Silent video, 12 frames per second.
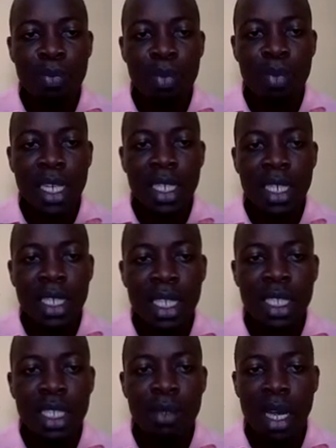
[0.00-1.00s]
multiplying
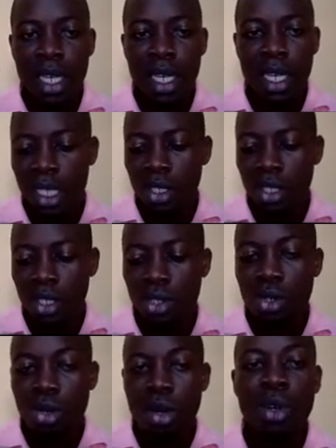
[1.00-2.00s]
this by this.
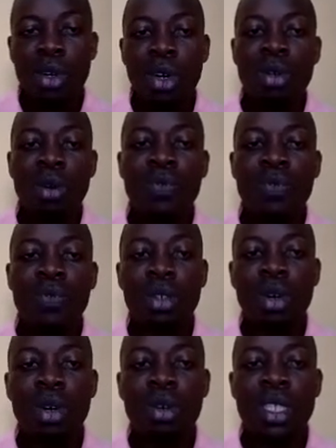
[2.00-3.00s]
So as we
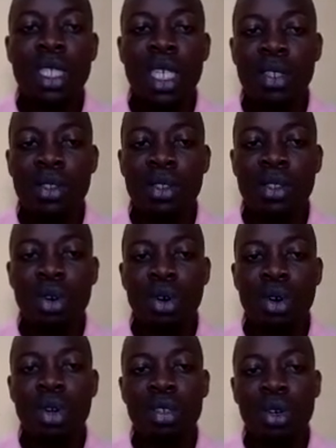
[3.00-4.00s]
autofill, all the cells
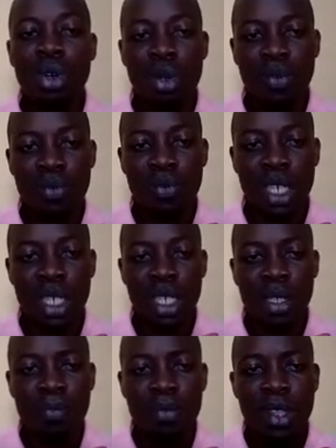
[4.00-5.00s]
go on
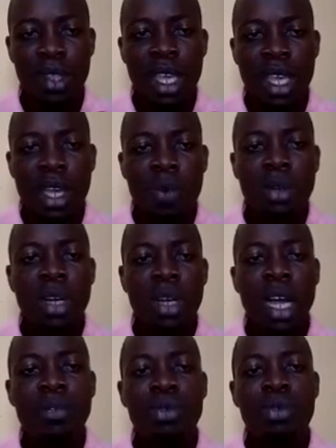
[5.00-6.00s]
autofilling. What
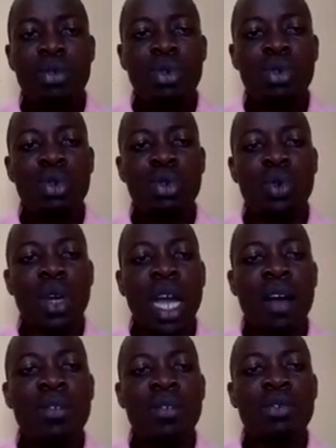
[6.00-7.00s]
we have to do,
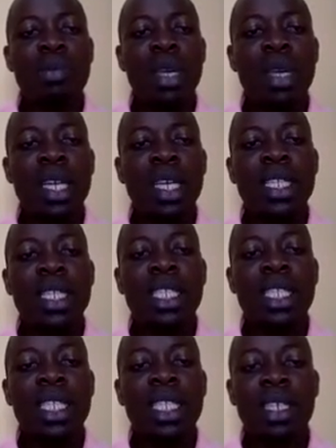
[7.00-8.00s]
we have to make
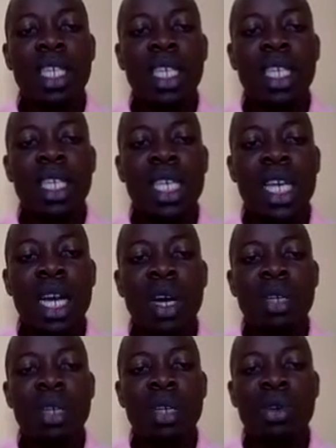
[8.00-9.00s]
this cell here
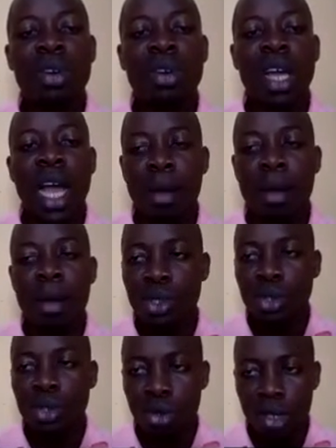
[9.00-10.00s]
what we call
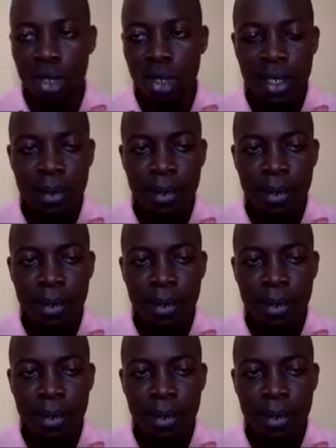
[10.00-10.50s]
absolute.